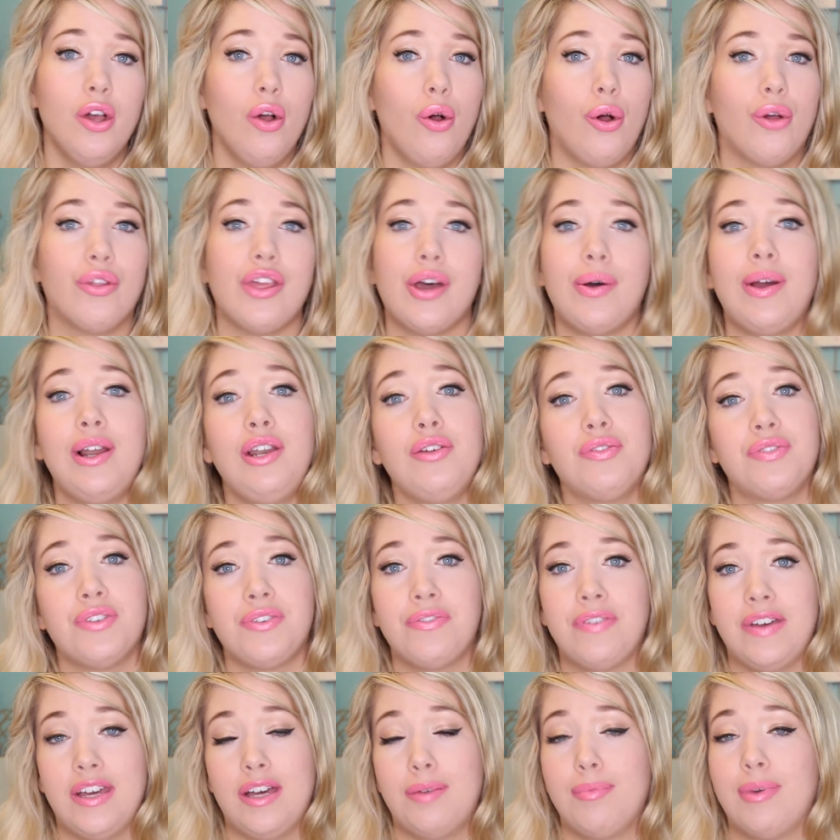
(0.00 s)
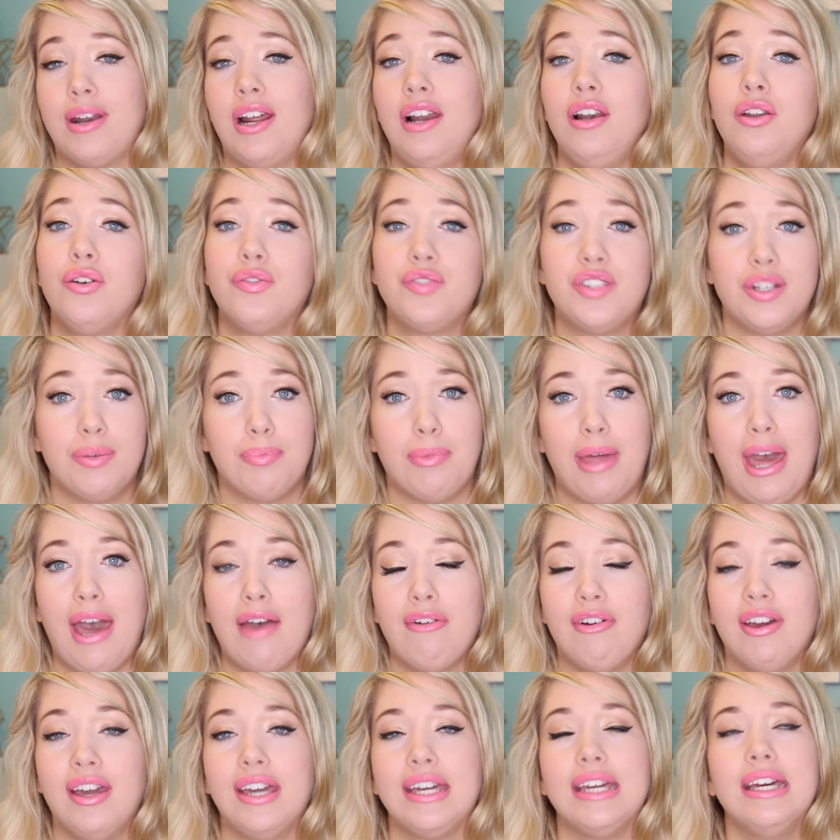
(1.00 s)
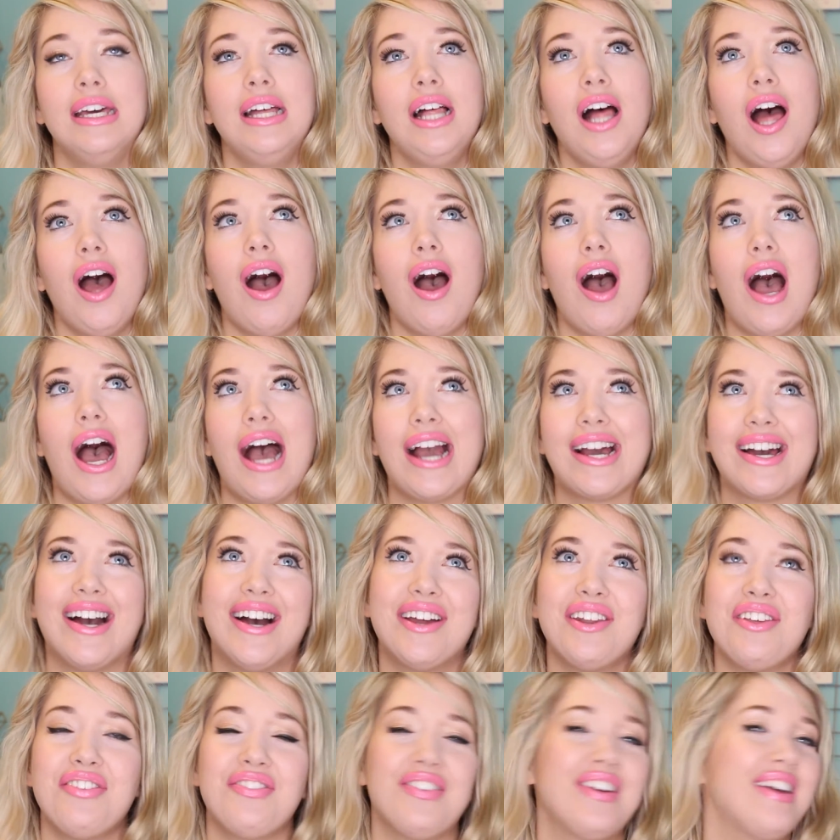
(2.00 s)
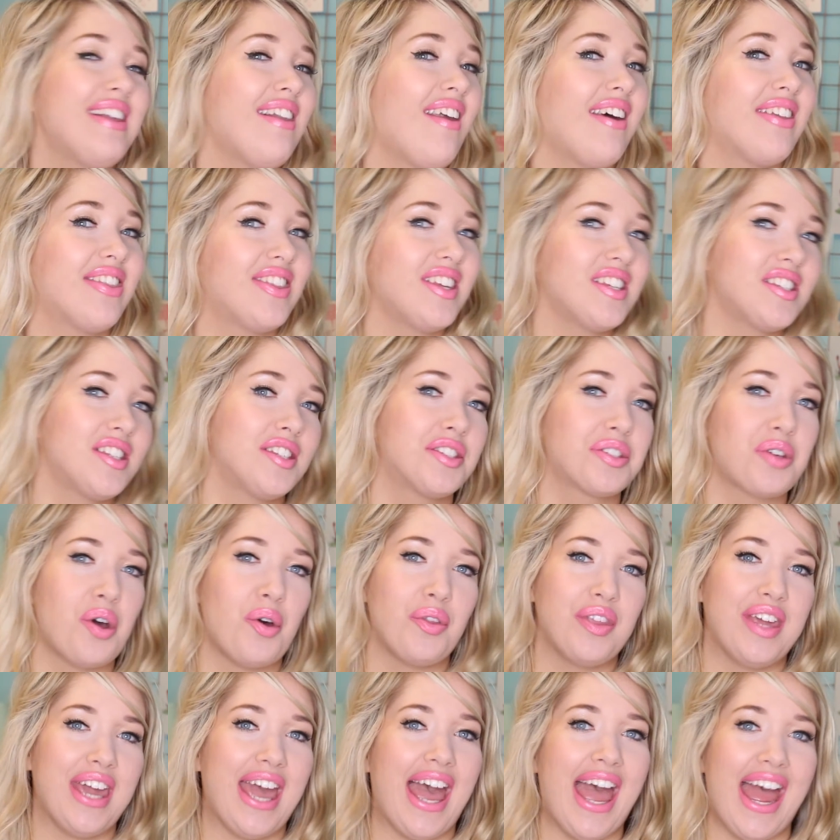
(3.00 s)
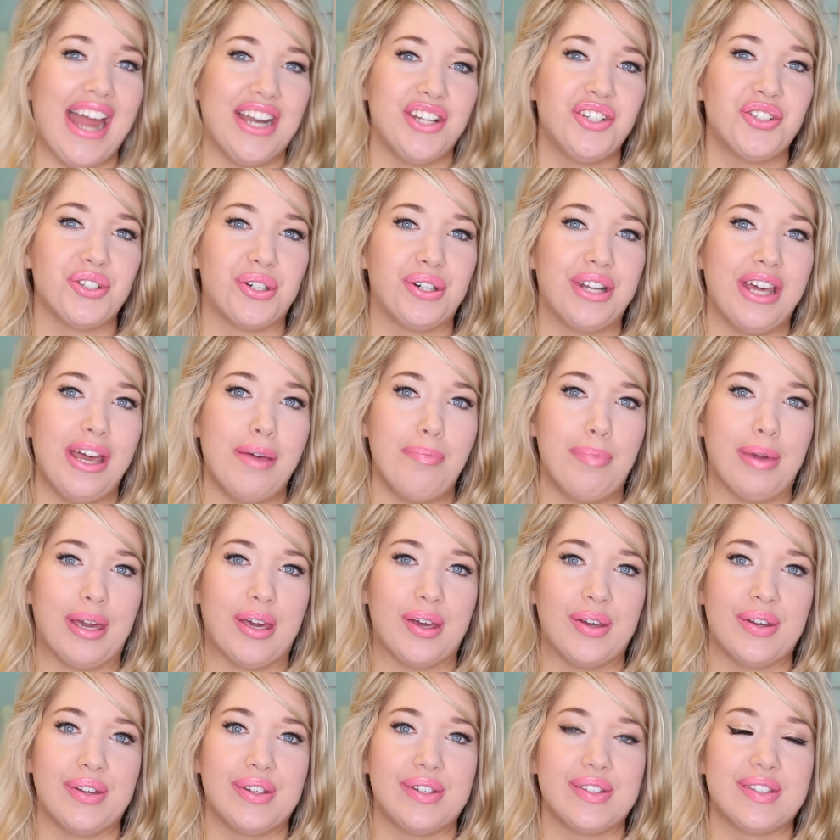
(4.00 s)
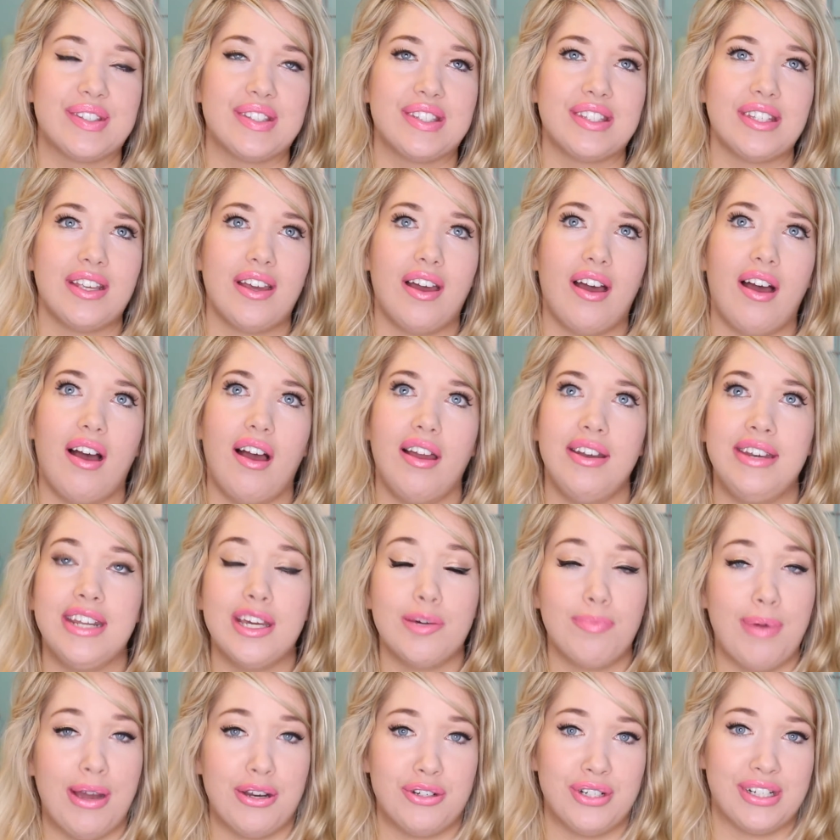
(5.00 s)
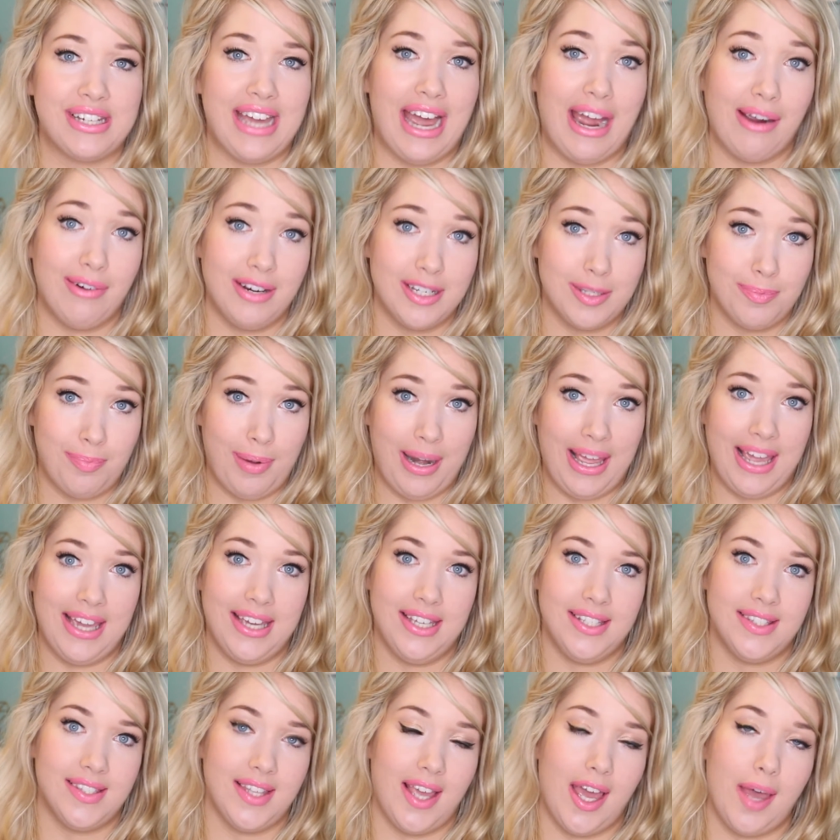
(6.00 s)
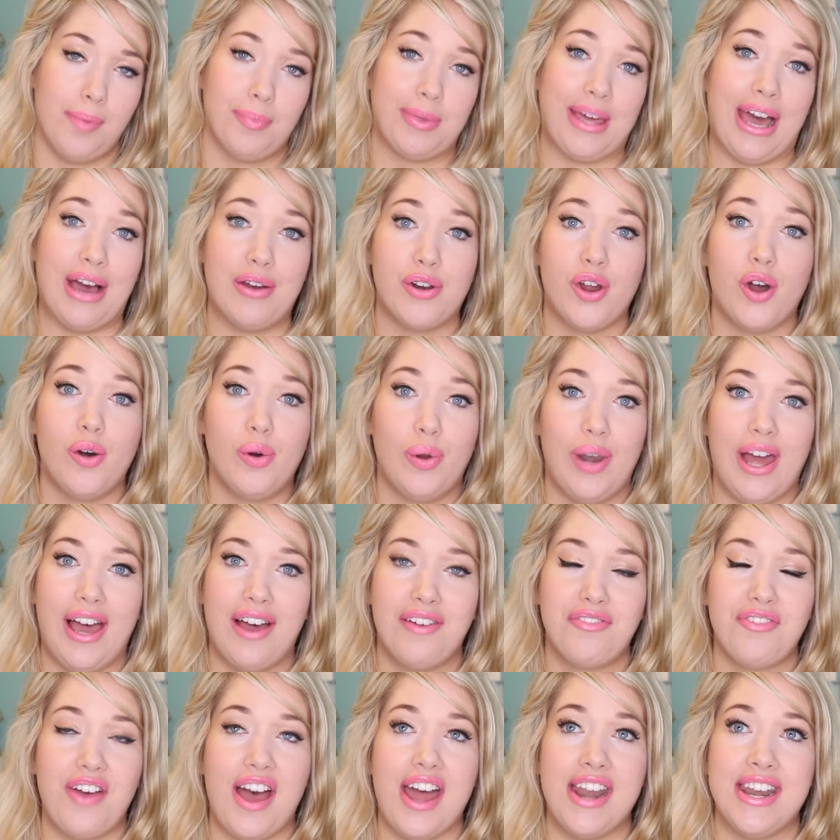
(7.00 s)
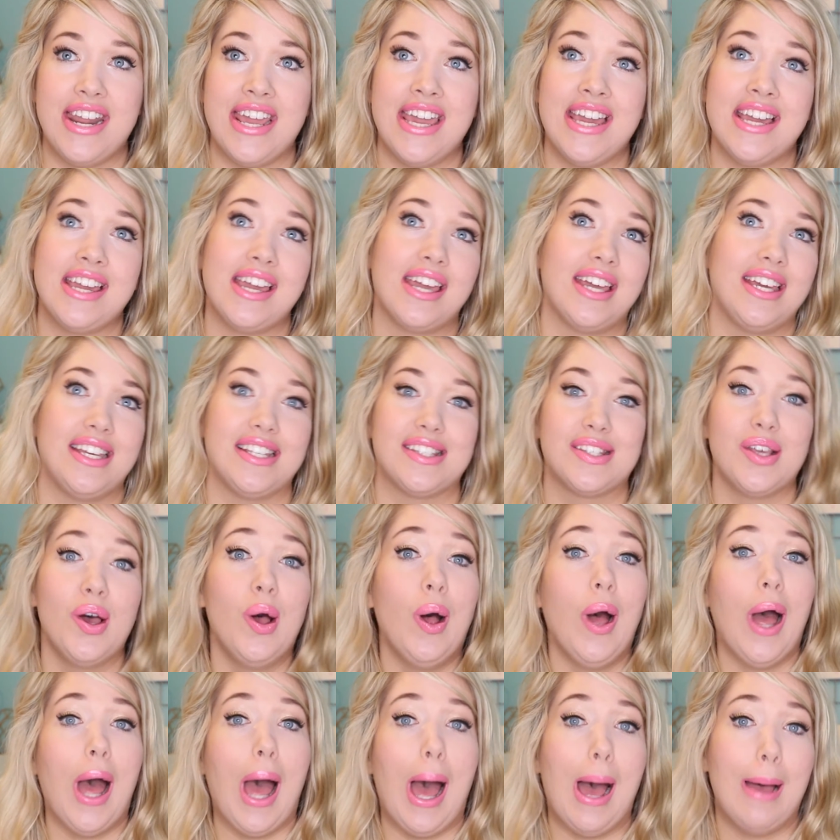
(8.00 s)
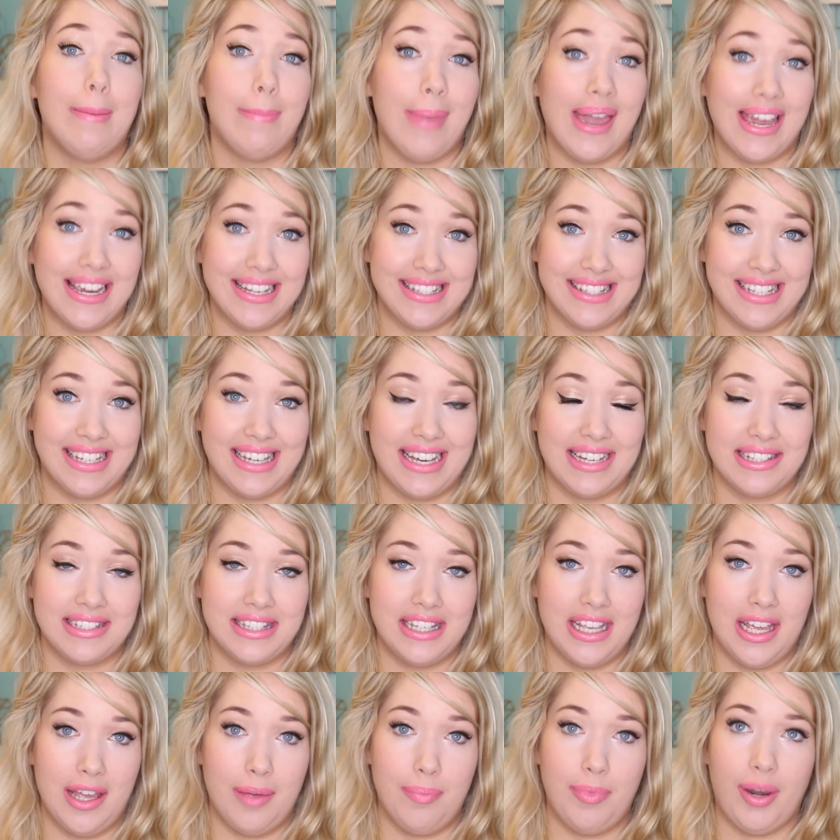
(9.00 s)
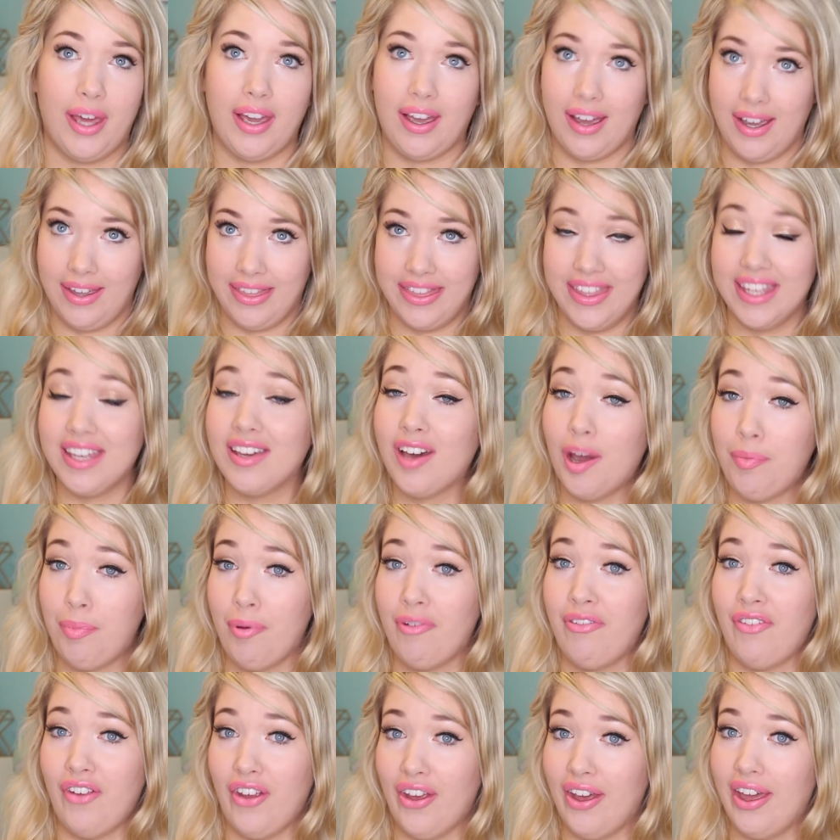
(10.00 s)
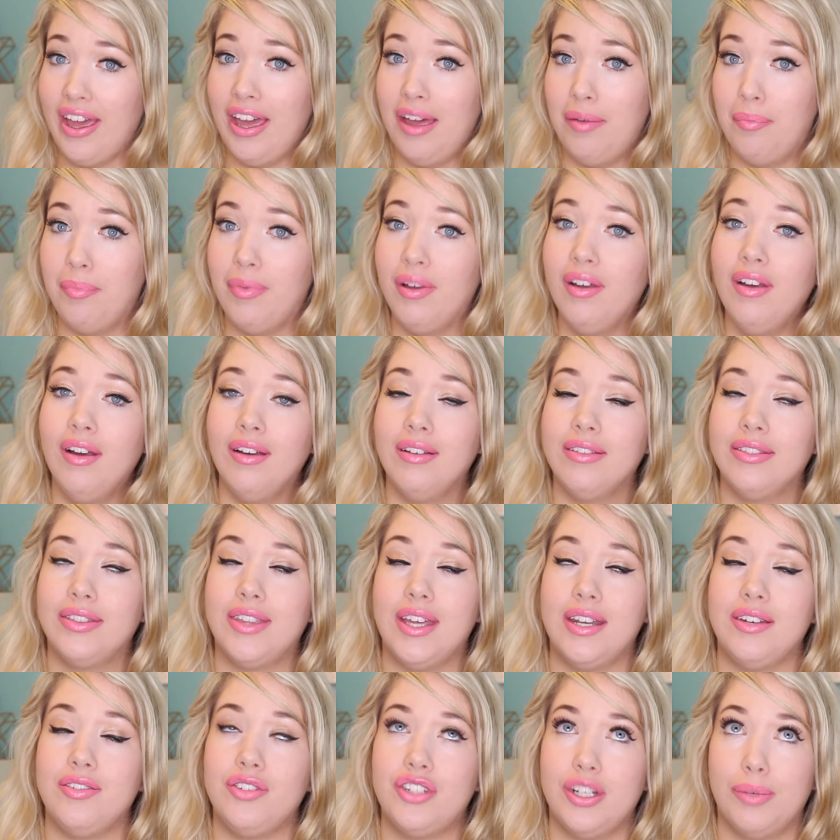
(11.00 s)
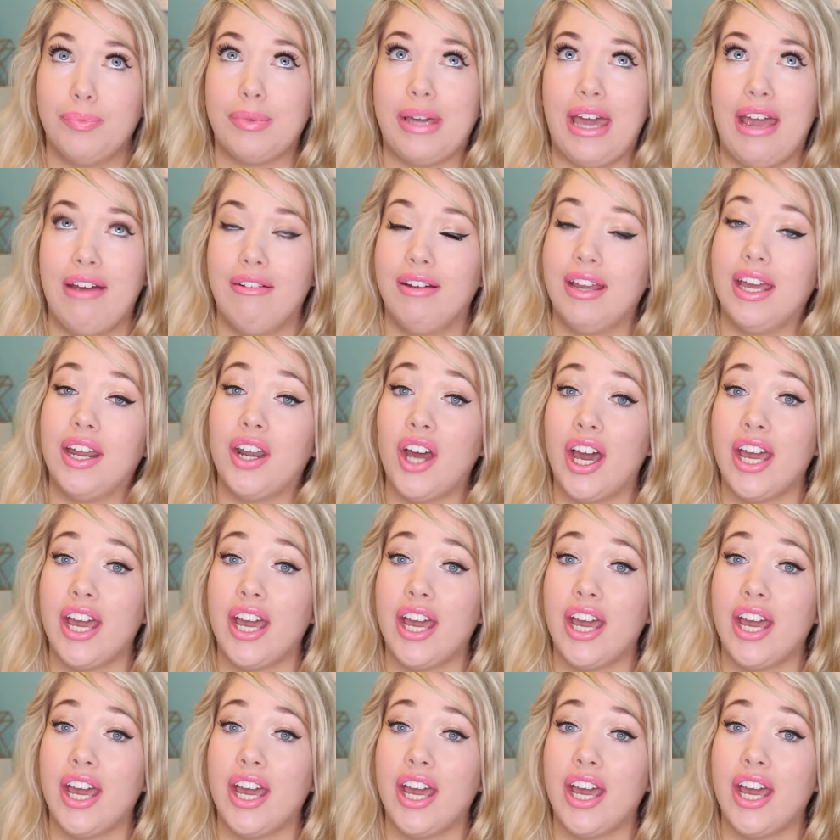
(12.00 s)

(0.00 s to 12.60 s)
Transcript: Although I love the film and I love Jim Carrey, I kind of feel like this has got the edge on it because Neil Patrick Harris plays Count Olaf and he is amazing as him. Like, I think I prefer him than Jim Carrey, and